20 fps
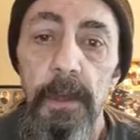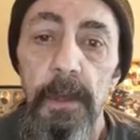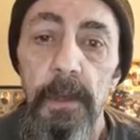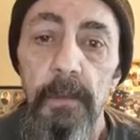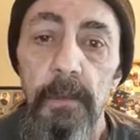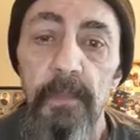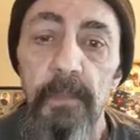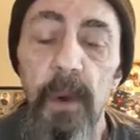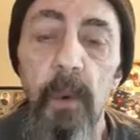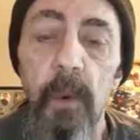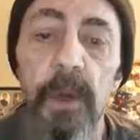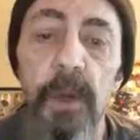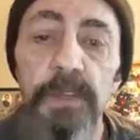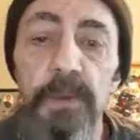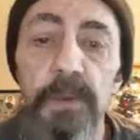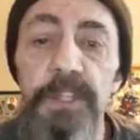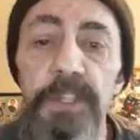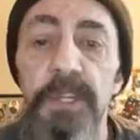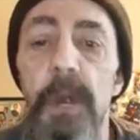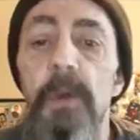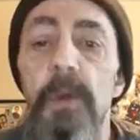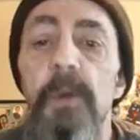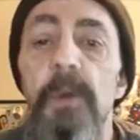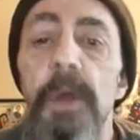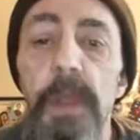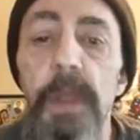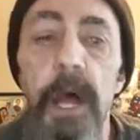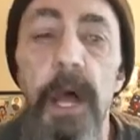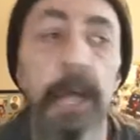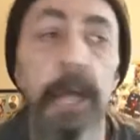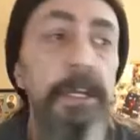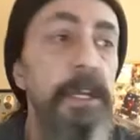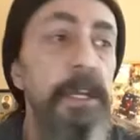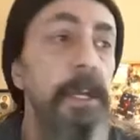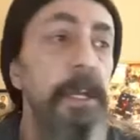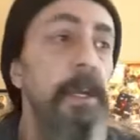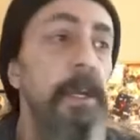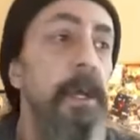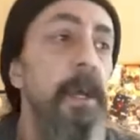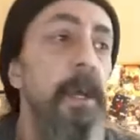But once we start
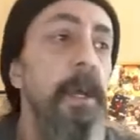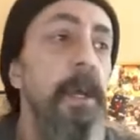realizing